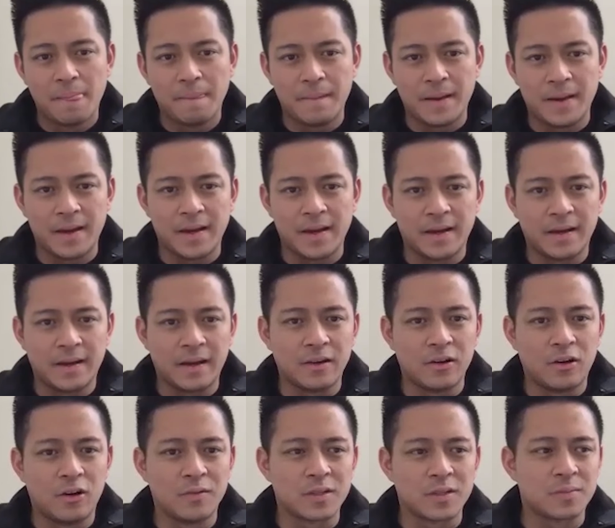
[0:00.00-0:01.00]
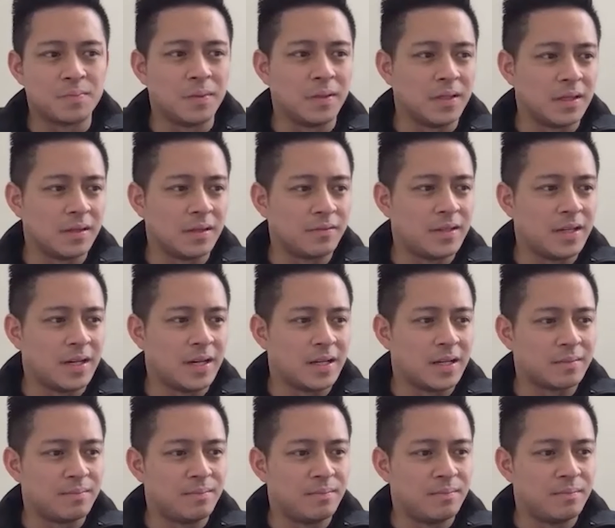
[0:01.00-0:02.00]
And I always believe
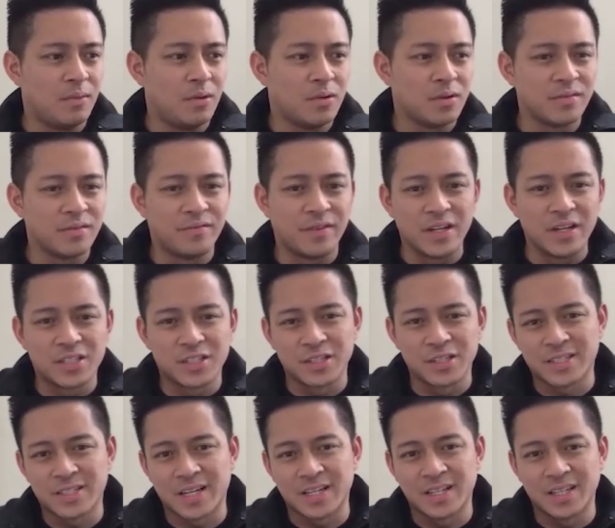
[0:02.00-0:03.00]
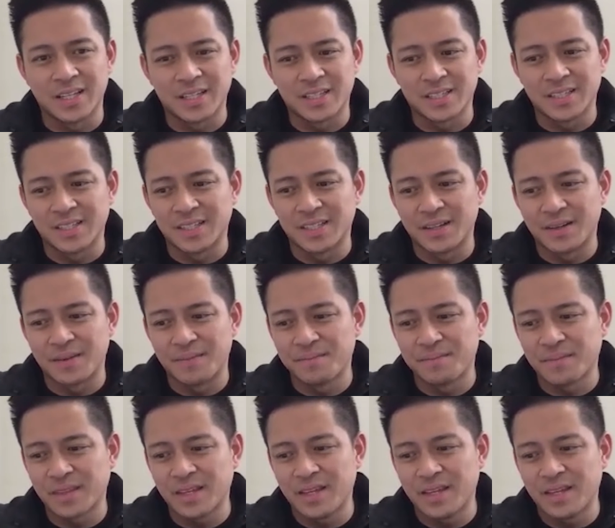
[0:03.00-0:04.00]
that motivation is kind of like a,
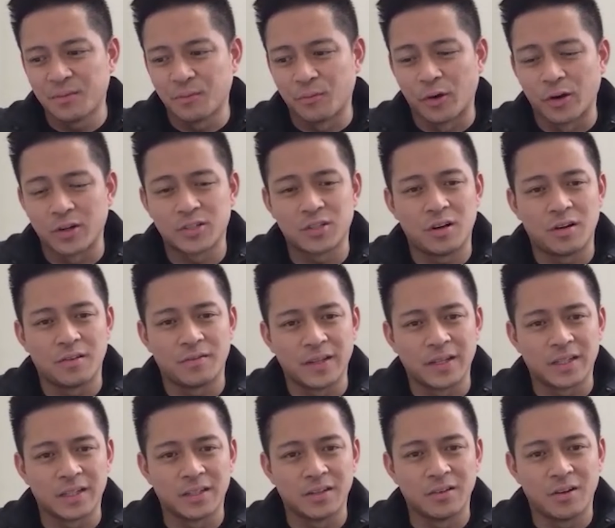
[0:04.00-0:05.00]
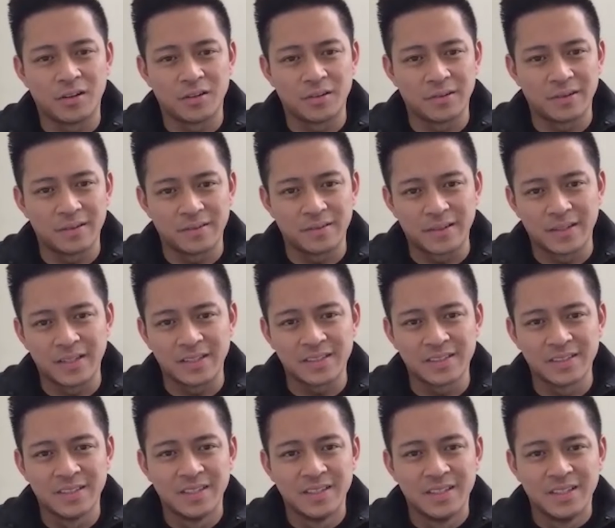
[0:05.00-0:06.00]
it wears off like a deodorant, right?
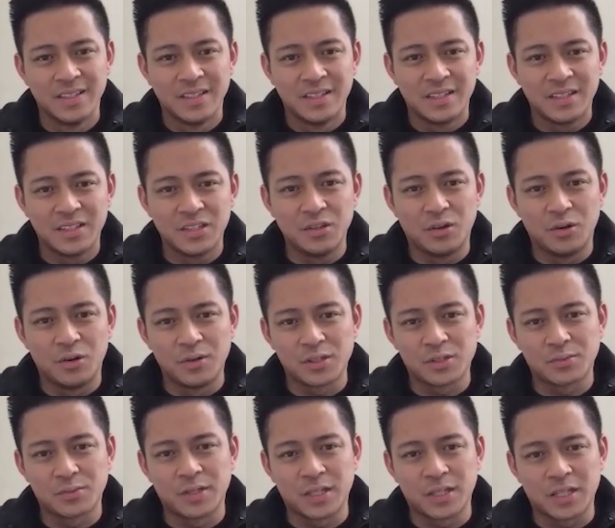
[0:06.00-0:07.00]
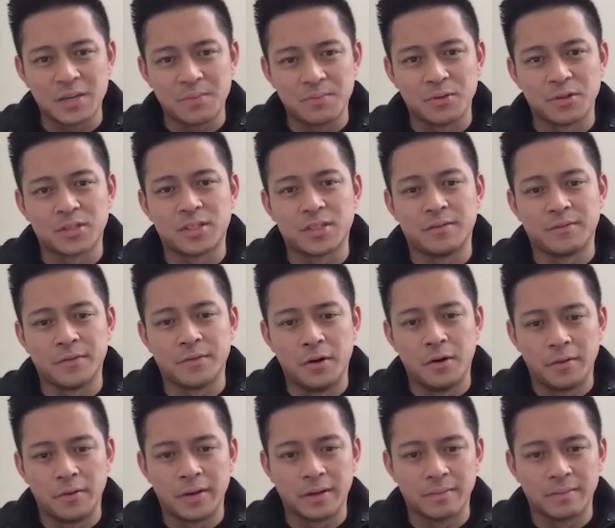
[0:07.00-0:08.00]
You always want to keep yourself
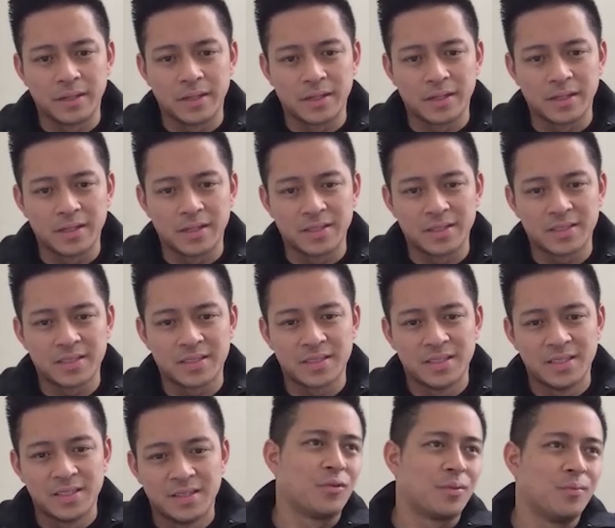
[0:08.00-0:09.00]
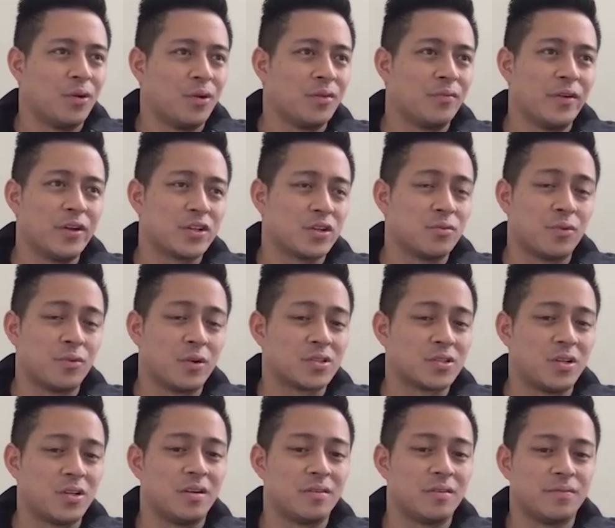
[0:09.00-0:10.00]
going because motivation
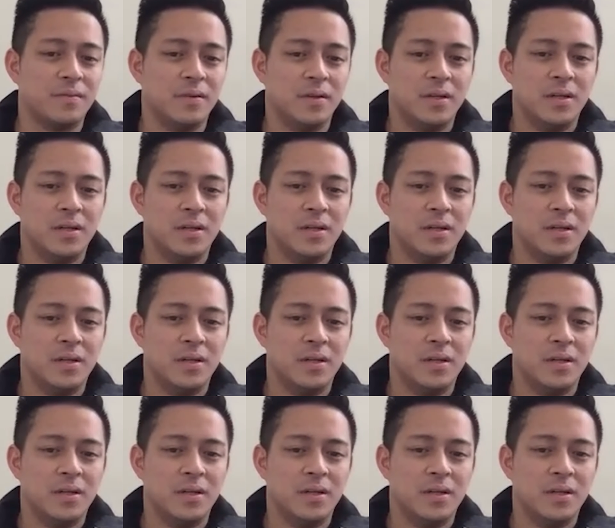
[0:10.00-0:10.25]
wears off